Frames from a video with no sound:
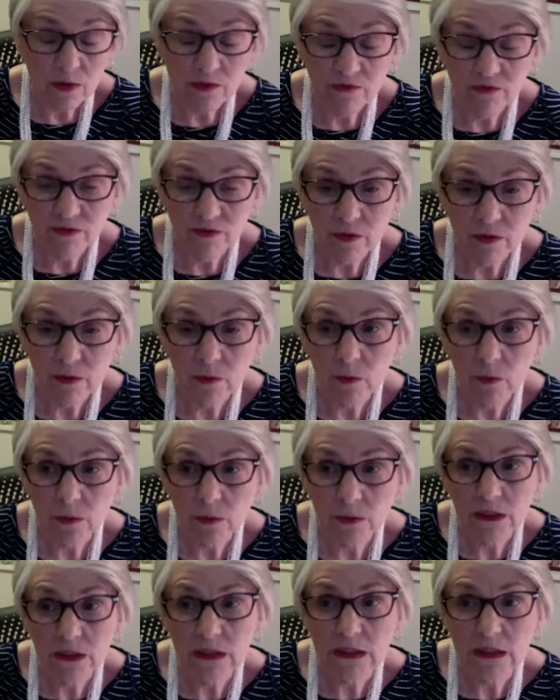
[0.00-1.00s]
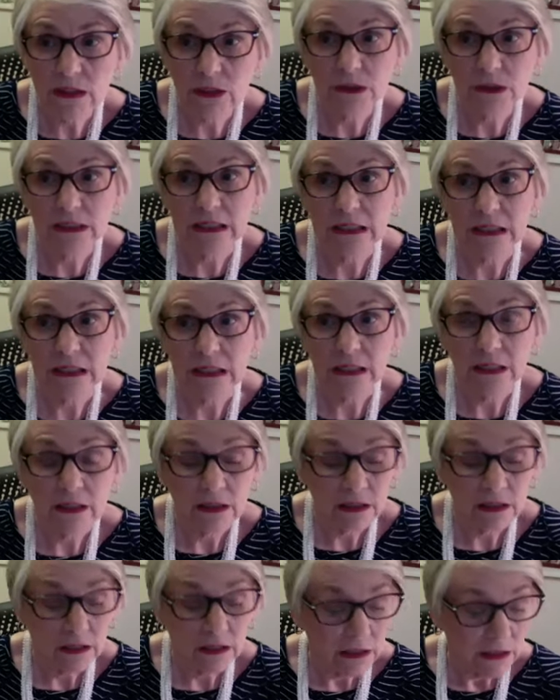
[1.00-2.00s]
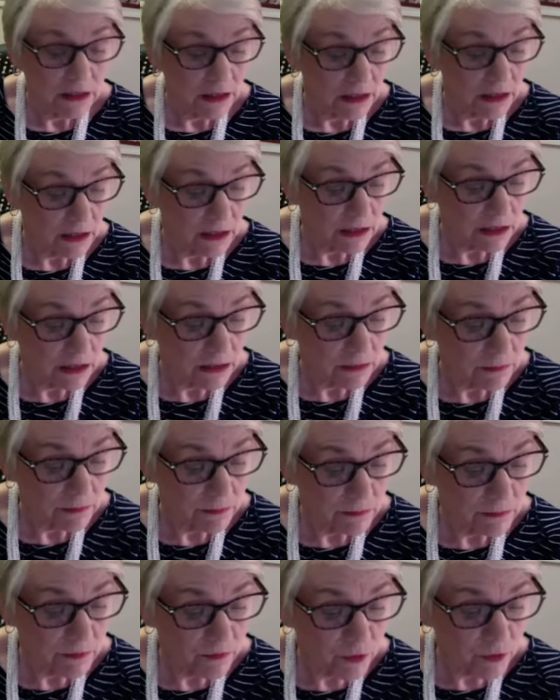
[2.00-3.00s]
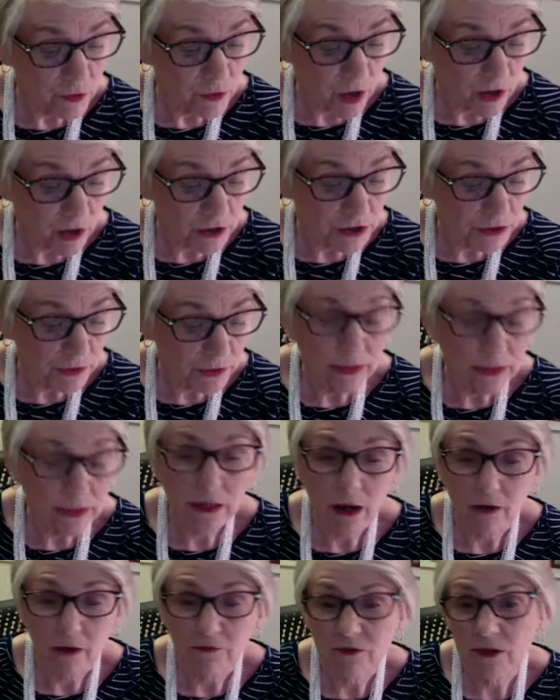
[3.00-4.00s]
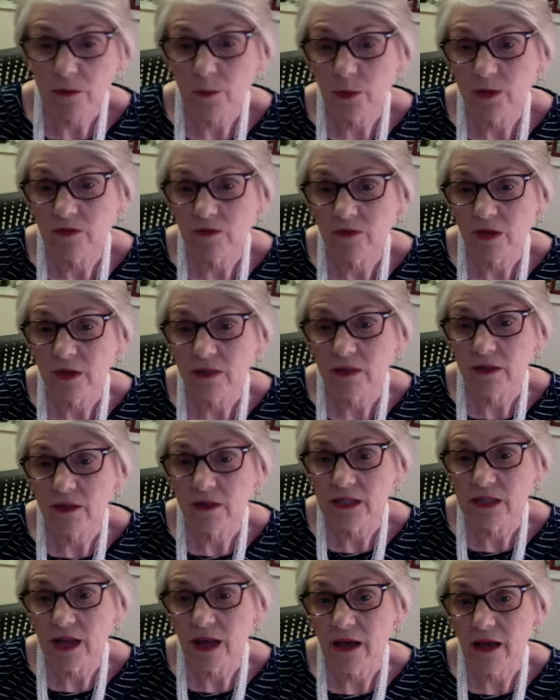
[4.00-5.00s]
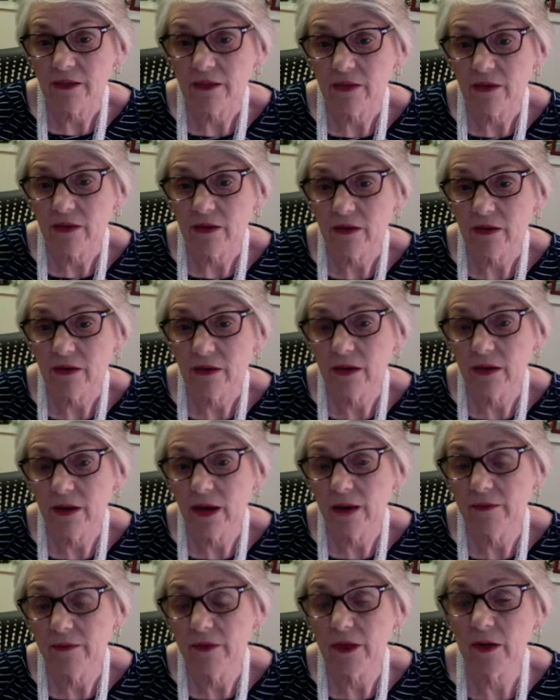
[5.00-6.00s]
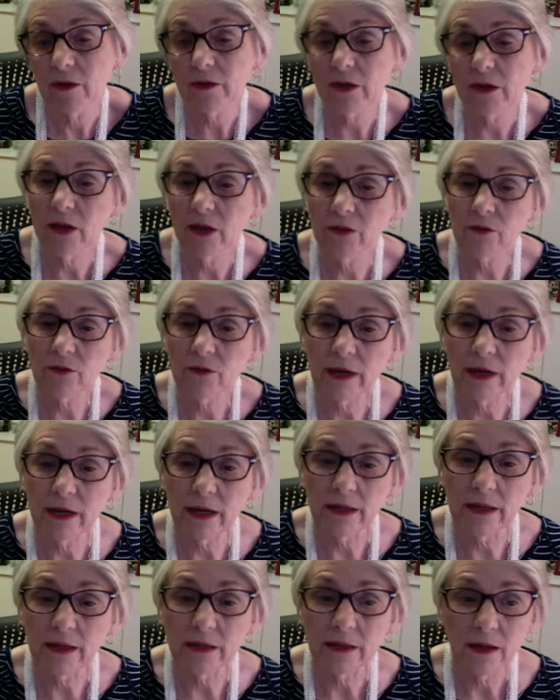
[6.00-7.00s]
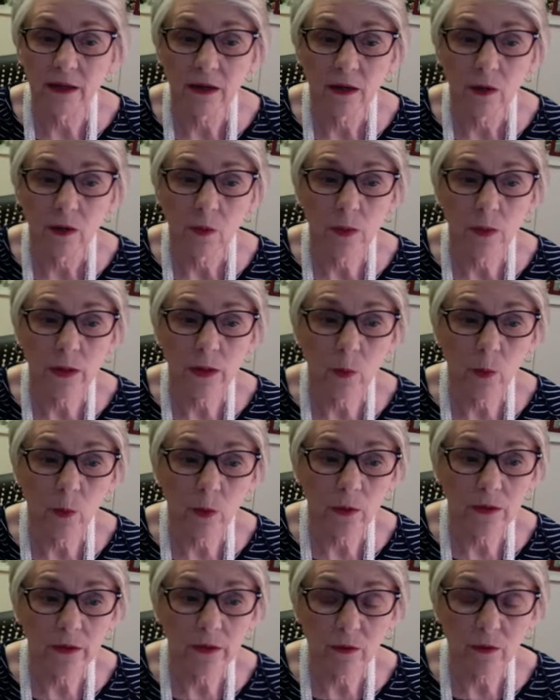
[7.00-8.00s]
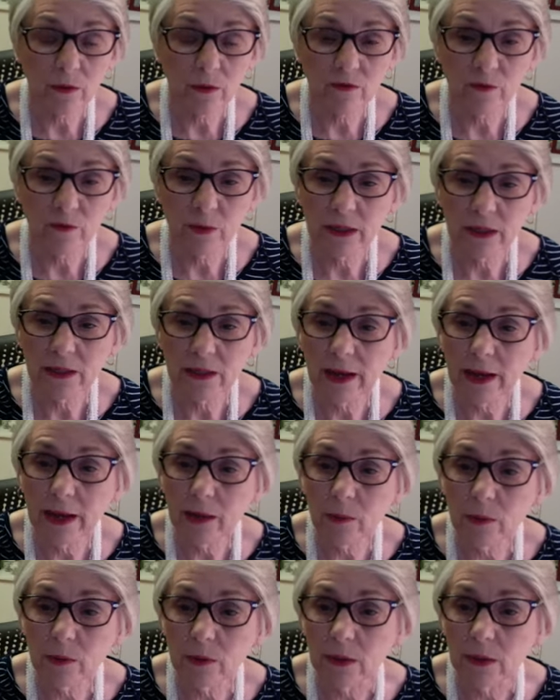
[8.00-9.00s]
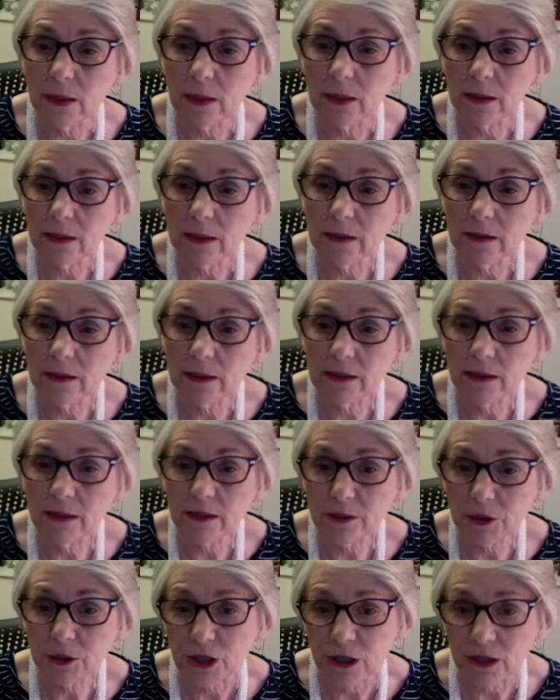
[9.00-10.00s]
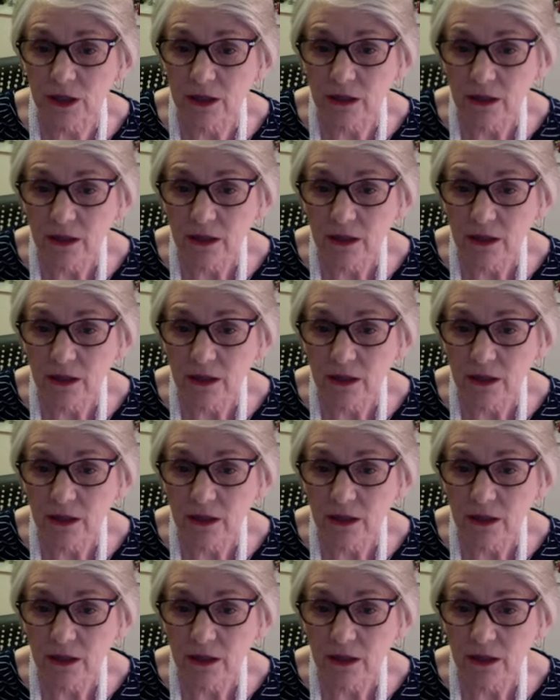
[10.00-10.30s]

feel really guilty for not doing enough to prevent the death. And then on the other hand, we worry that we've been enabling the addiction.